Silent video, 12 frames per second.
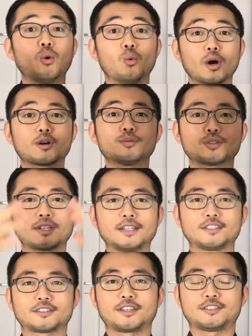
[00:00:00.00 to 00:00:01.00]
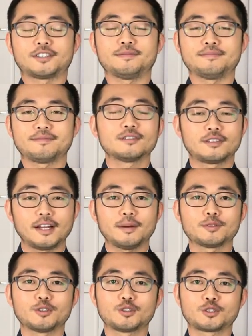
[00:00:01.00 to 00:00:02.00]
Welcome to Taiji's Kitchen. Today I'm
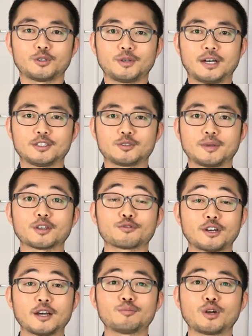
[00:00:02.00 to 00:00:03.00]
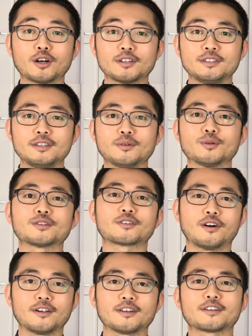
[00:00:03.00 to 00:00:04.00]
going to show you how to make fried broccoli with
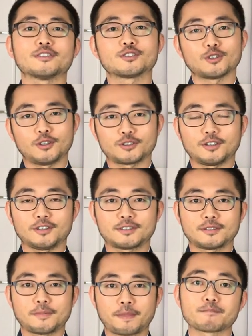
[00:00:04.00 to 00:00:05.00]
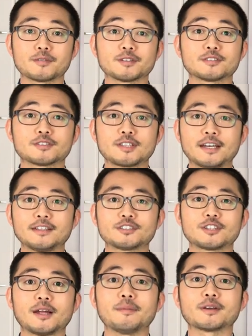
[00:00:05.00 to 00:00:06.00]
garlic and soy sauce. This is a side dish
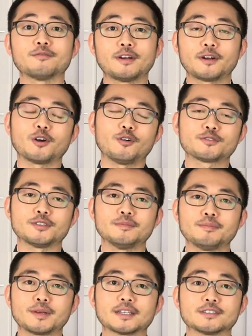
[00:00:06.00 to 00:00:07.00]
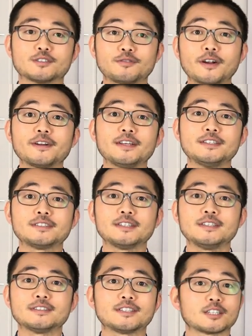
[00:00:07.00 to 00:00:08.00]
that I make very often because it's very
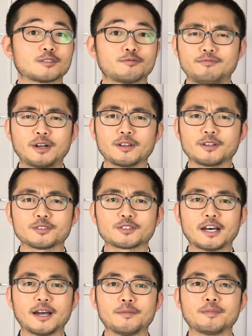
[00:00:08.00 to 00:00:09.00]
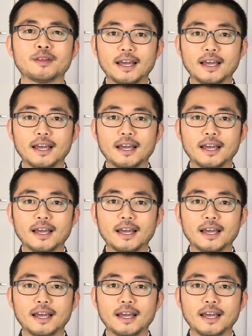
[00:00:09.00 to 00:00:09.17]
easy, it takes very little time,